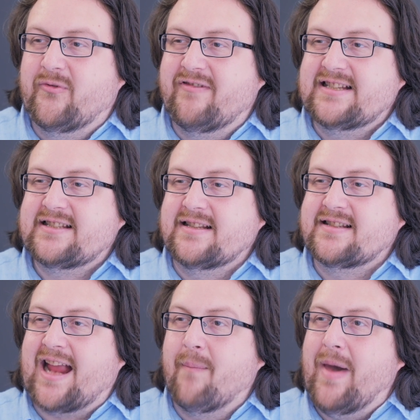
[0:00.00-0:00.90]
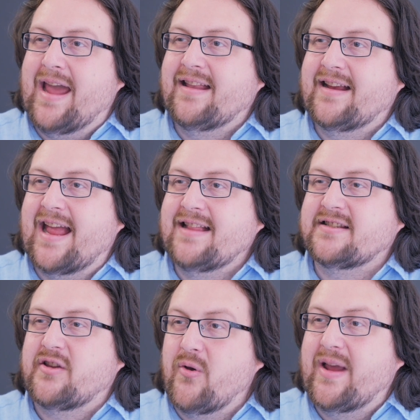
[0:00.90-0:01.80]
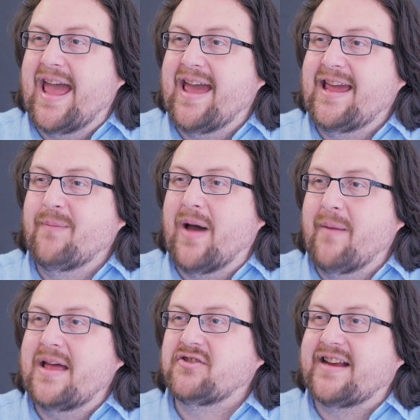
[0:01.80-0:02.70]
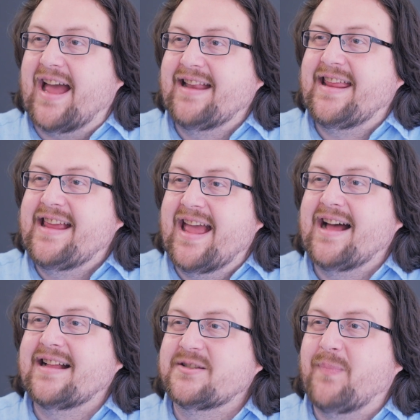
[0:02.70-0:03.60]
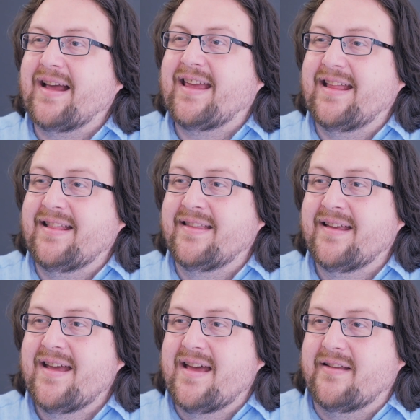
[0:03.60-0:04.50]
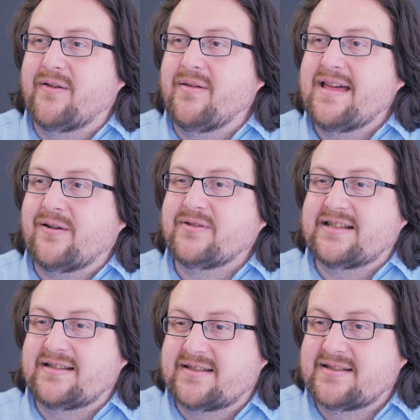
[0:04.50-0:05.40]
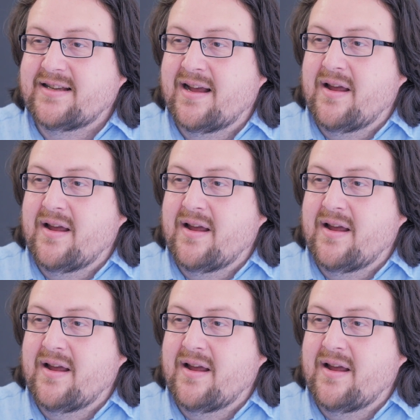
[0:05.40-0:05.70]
instance, a campaign against UK biometric ID cards back in the 2000s,